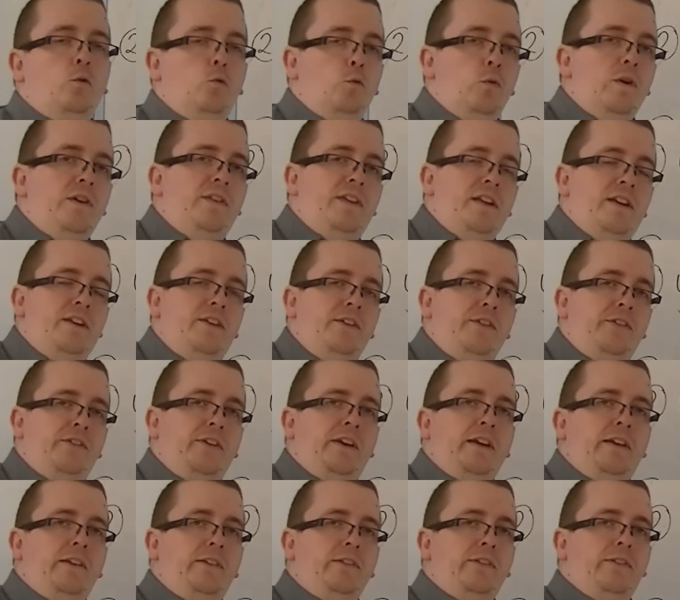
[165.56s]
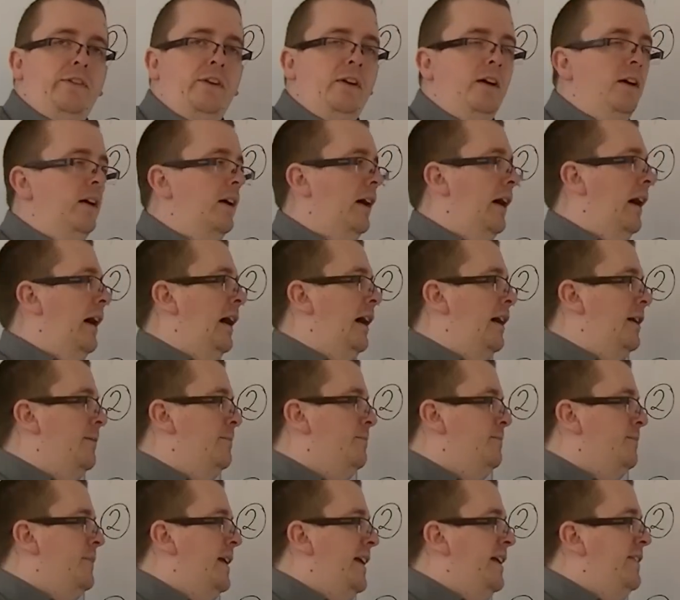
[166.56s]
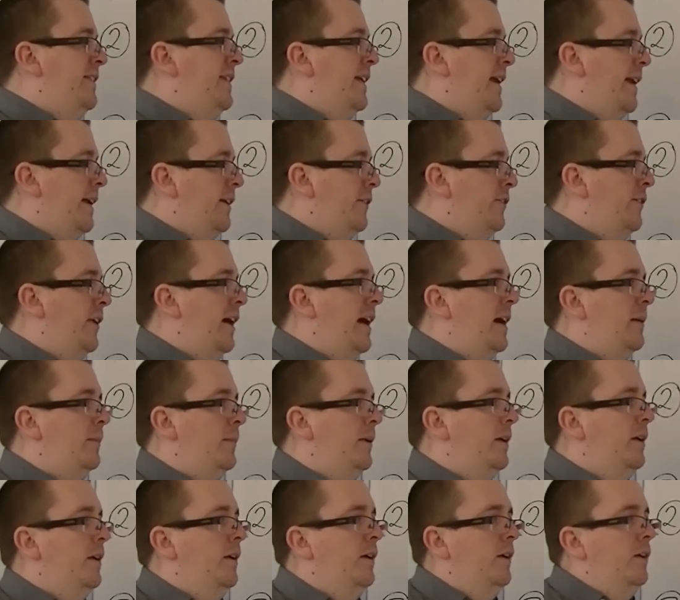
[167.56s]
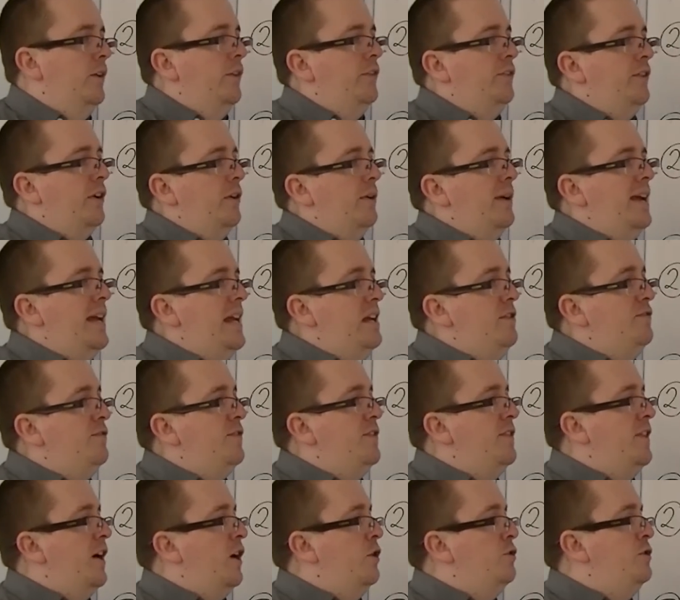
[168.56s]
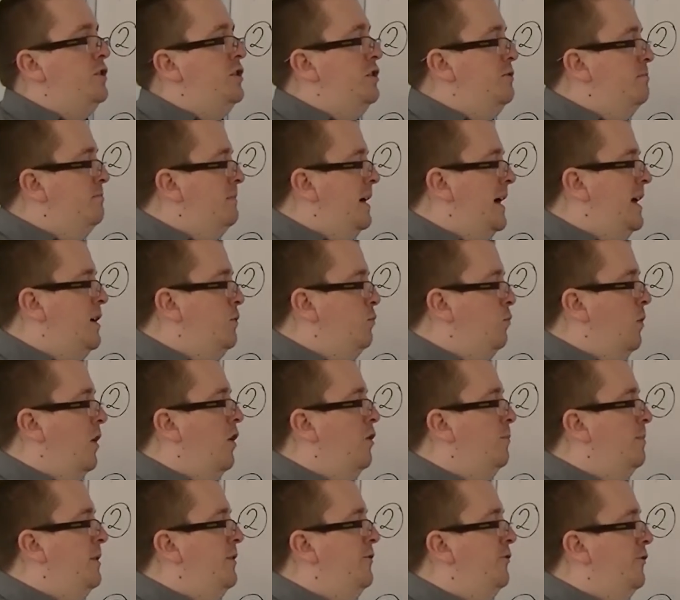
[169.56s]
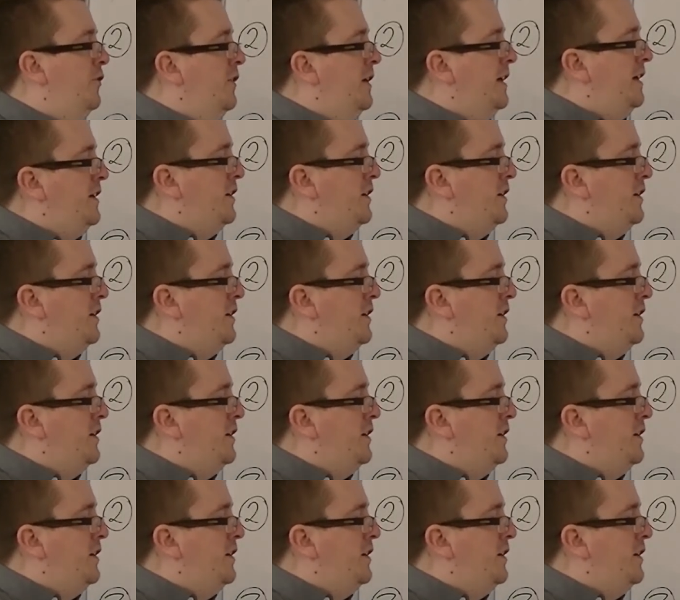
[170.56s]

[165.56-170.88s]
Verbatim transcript: with indices um, in the exam. So even though you may well be fully